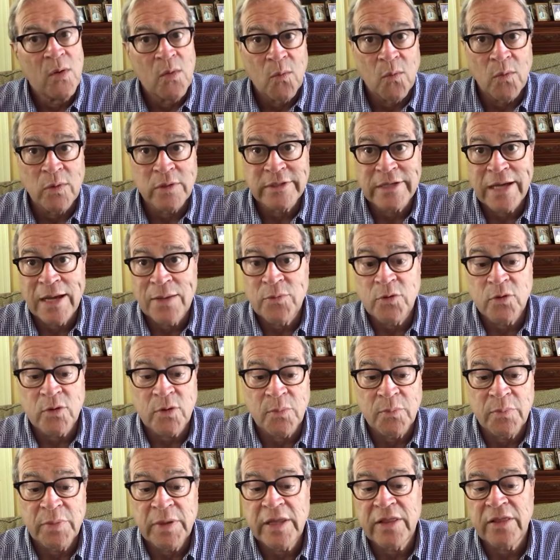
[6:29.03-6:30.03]
what time you
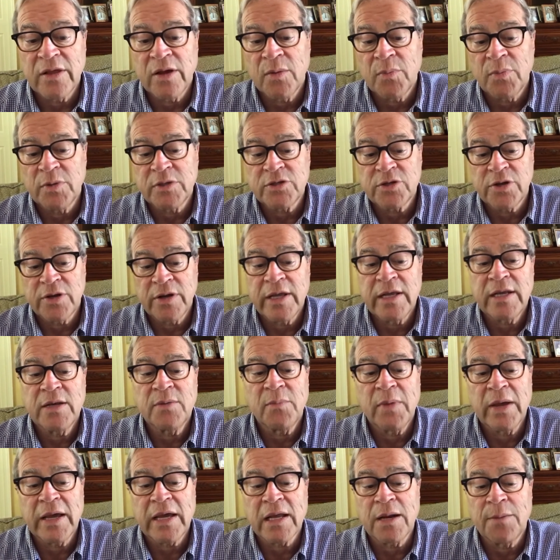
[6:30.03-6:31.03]
can be there, but you need to
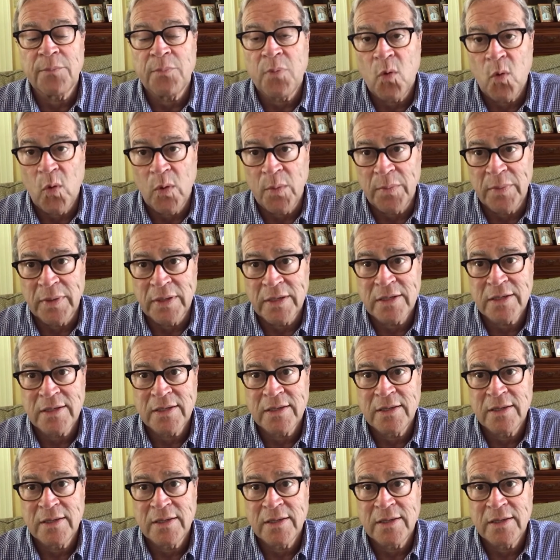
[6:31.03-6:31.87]
make an appointment